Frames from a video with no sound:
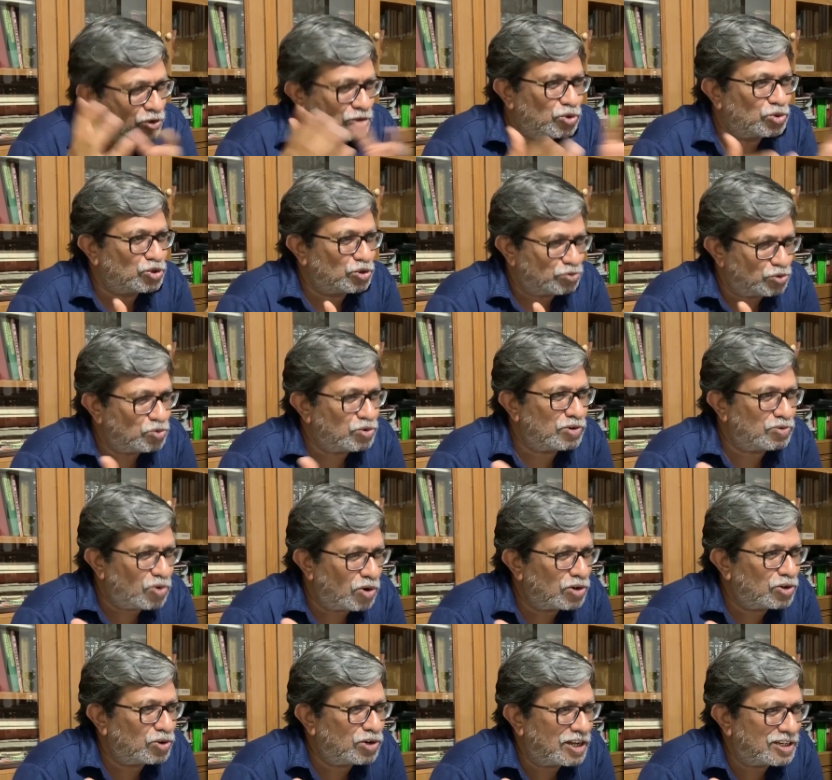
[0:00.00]
For those of you who
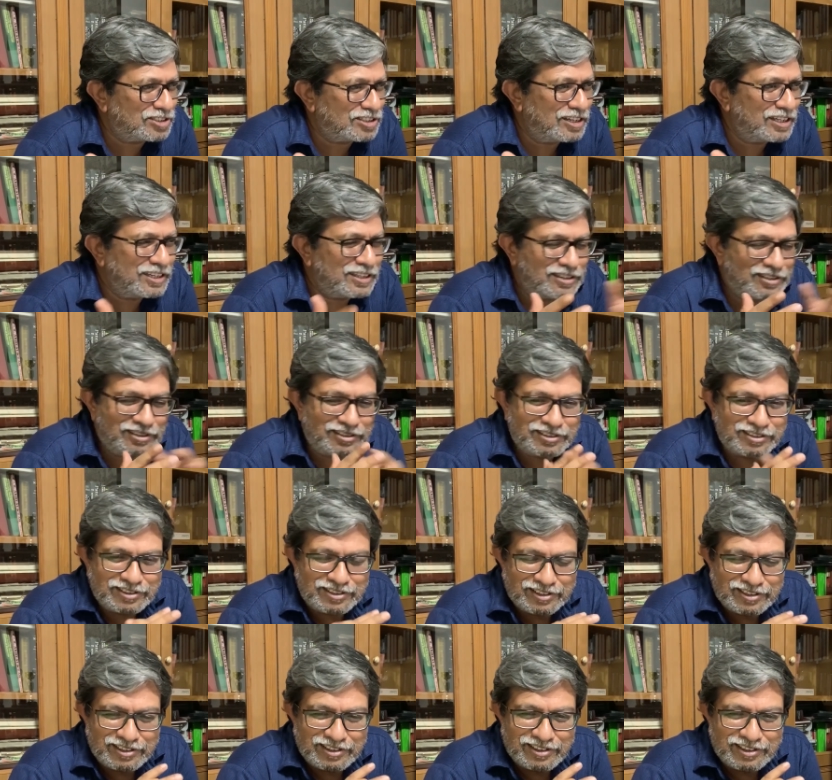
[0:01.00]
have gone to Darjeeling,
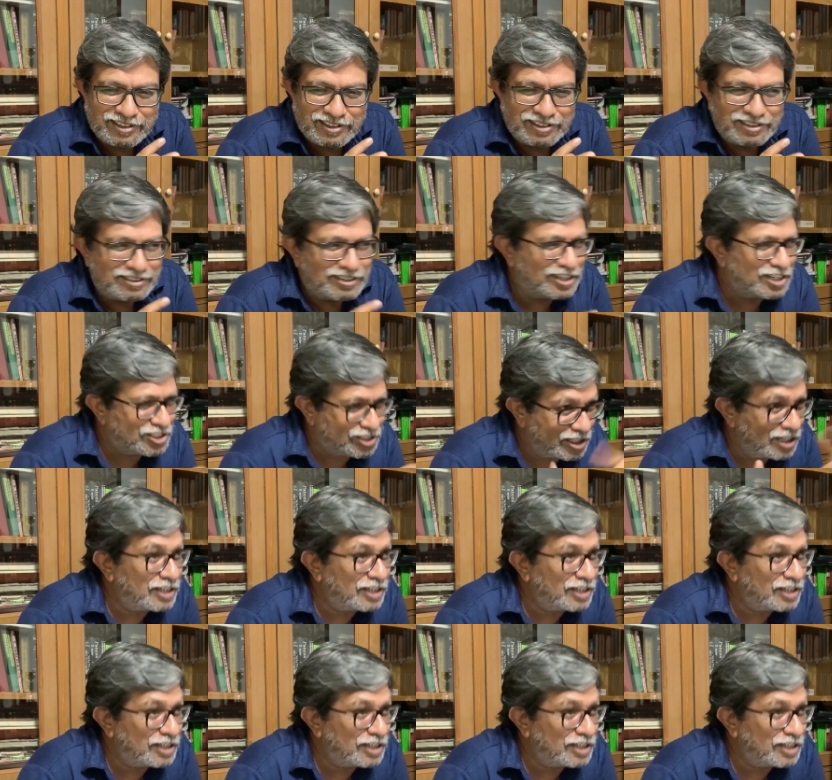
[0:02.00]
it